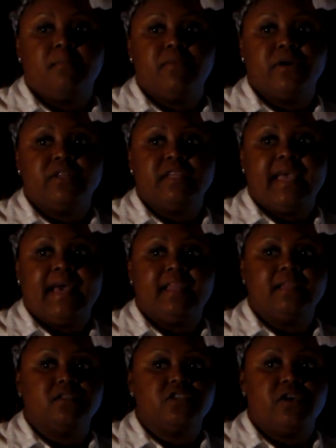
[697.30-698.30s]
Burley
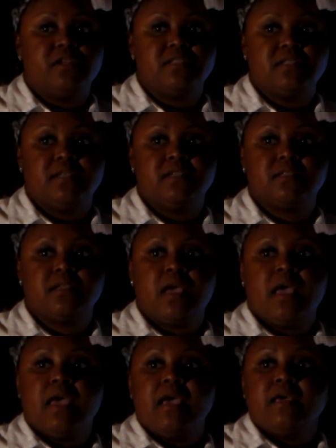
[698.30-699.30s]
Allen taught us this.
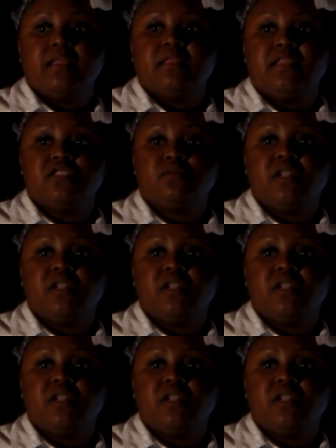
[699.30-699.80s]
This